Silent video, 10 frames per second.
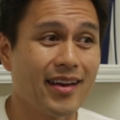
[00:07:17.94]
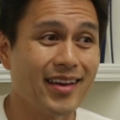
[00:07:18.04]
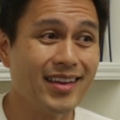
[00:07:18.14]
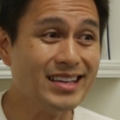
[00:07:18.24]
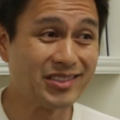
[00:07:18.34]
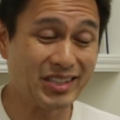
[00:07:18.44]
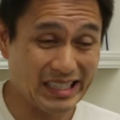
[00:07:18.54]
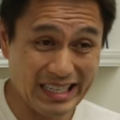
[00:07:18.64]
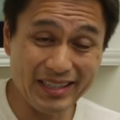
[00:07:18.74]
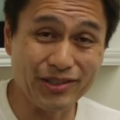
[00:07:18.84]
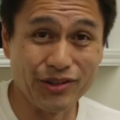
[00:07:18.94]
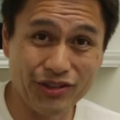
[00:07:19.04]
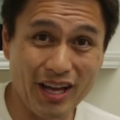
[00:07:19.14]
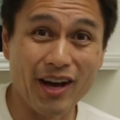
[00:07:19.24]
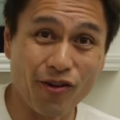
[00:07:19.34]
is still
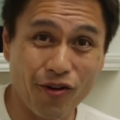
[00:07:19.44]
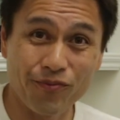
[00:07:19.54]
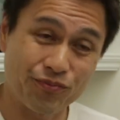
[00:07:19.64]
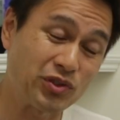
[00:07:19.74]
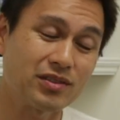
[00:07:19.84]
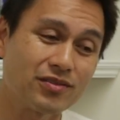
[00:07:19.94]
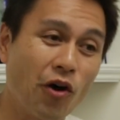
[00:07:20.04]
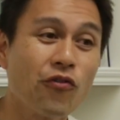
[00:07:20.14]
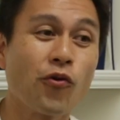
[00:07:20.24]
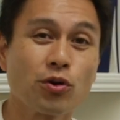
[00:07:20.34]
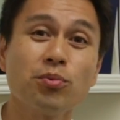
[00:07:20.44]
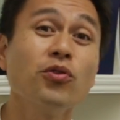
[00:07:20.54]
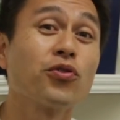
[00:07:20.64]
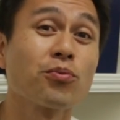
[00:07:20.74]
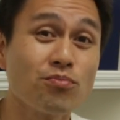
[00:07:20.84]
not affordable
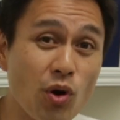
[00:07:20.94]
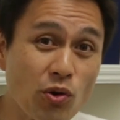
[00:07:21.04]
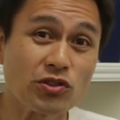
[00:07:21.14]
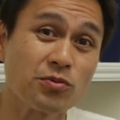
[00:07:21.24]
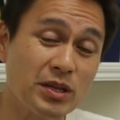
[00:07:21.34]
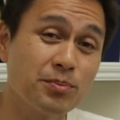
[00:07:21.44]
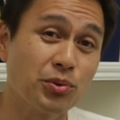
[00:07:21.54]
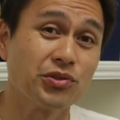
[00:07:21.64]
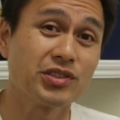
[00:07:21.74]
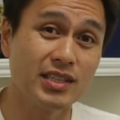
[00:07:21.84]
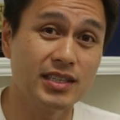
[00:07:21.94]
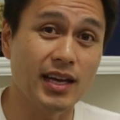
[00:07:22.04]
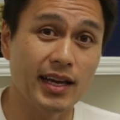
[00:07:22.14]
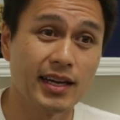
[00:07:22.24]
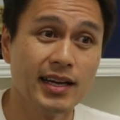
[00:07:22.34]
for most people
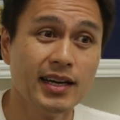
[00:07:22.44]
today.